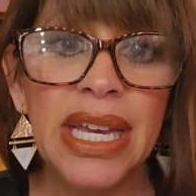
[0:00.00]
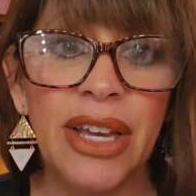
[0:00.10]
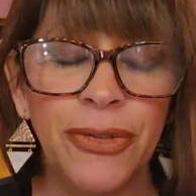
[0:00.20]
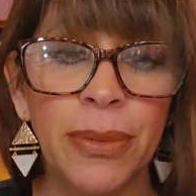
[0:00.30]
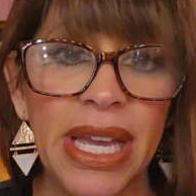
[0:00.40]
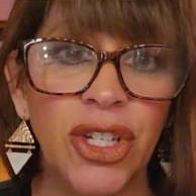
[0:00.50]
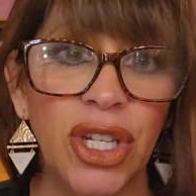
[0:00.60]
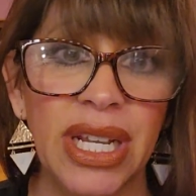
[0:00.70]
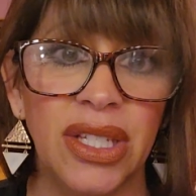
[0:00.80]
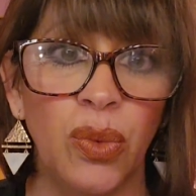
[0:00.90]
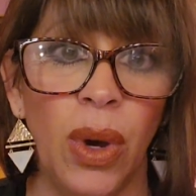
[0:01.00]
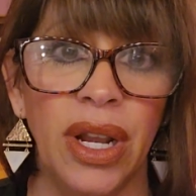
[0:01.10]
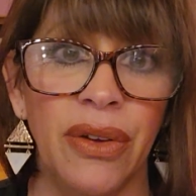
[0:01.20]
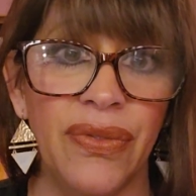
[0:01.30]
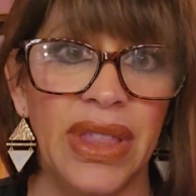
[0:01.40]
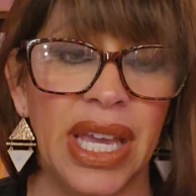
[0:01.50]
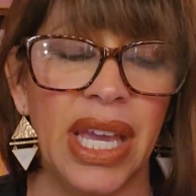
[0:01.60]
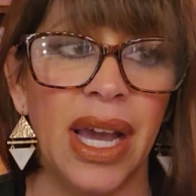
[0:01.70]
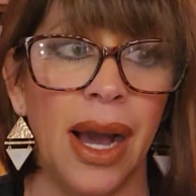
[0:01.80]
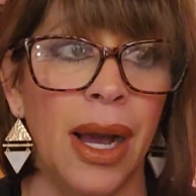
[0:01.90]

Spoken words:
Inflammation is one of the